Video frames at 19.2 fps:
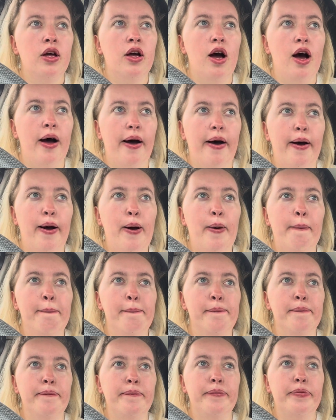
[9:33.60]

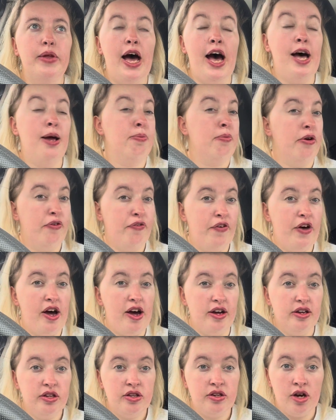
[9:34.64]
and my
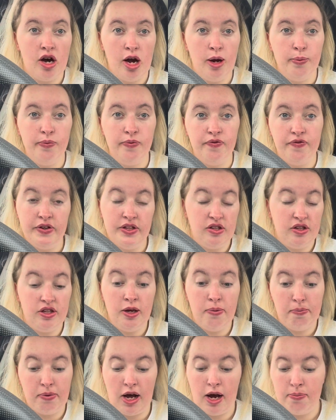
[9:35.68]
first time
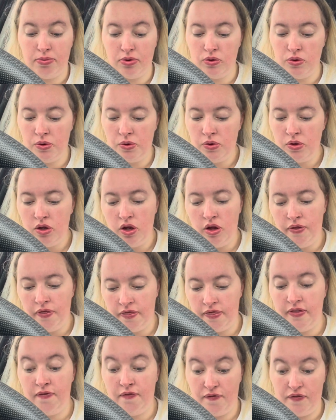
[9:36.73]
visiting Blackpool
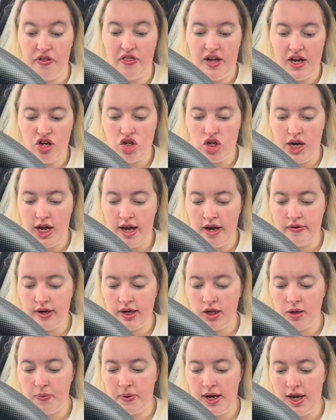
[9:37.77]
for this year
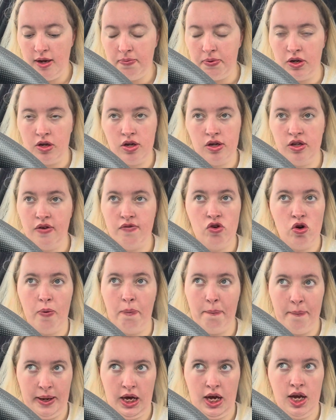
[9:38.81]
anyway, because I've
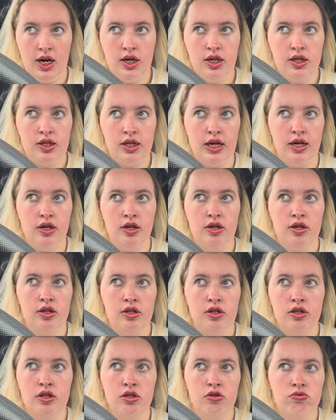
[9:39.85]
not been
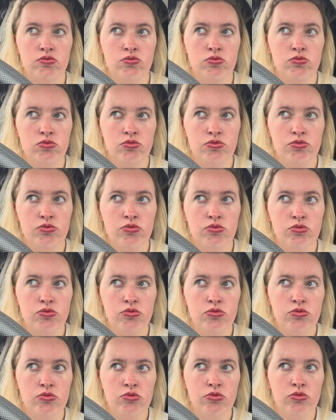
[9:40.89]
since,
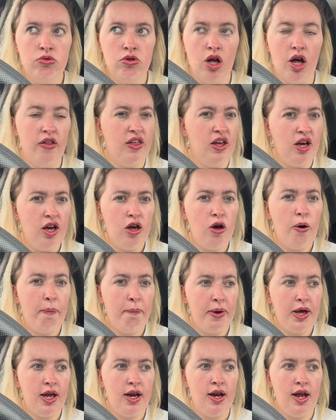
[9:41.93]
I think it'll
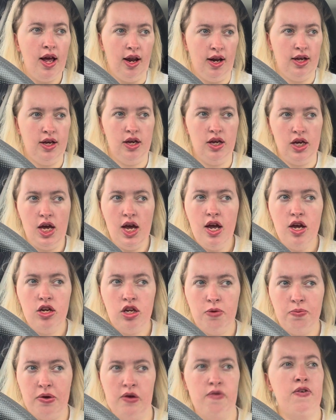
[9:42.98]
be nearly a year
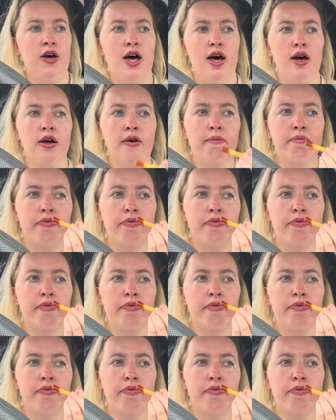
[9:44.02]
to be fair,